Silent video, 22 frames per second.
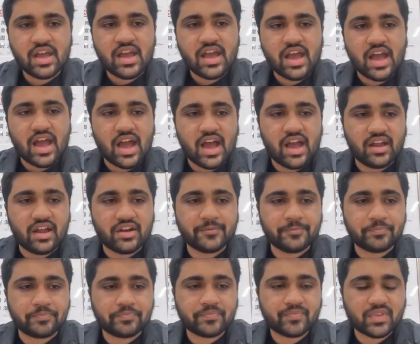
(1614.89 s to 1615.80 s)

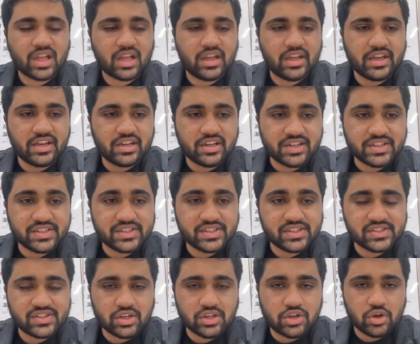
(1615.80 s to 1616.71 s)
and
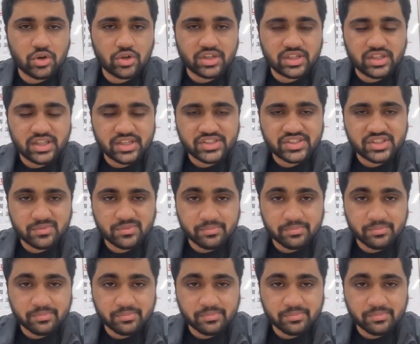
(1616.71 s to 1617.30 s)
increases the correlation